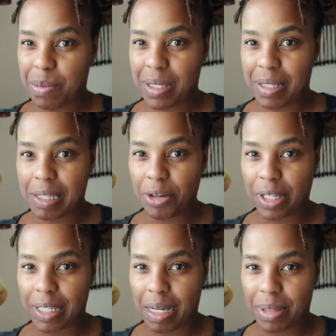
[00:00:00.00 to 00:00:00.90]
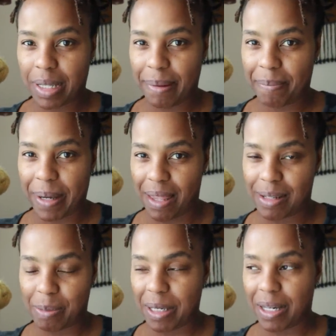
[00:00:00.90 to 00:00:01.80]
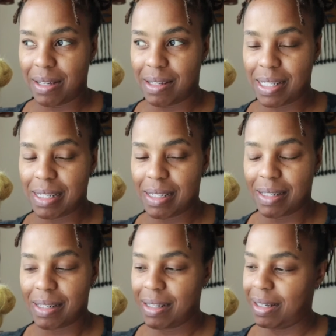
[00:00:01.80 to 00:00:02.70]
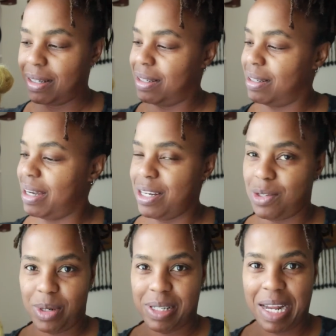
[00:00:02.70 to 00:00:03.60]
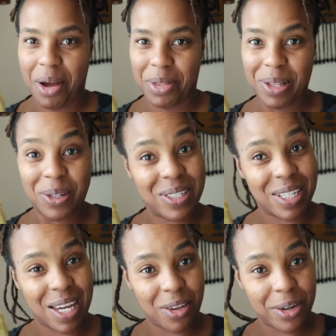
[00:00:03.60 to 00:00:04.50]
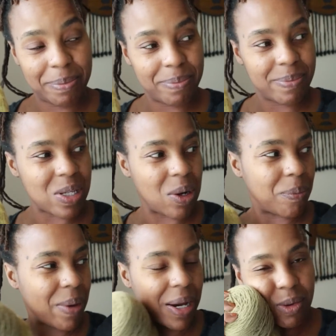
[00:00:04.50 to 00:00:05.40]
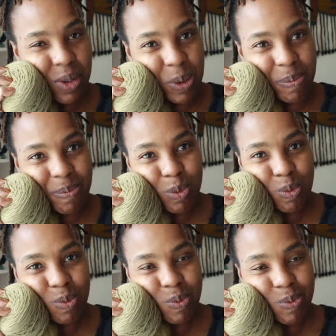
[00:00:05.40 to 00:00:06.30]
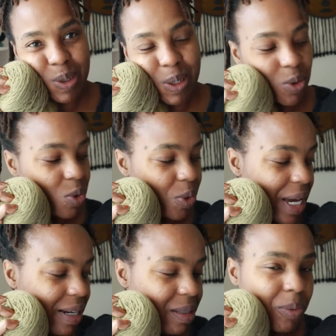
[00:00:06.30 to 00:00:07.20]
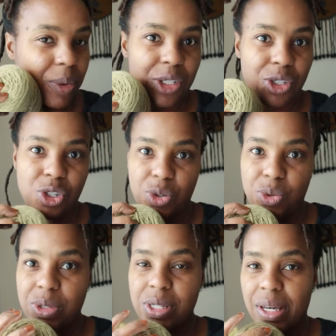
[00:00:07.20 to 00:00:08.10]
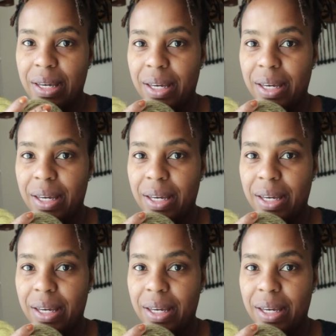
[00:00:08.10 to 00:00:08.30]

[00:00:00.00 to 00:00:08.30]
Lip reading: sincerely tempted by this because I just want to see how they look together. So I don't know. I don't know yet what to choose.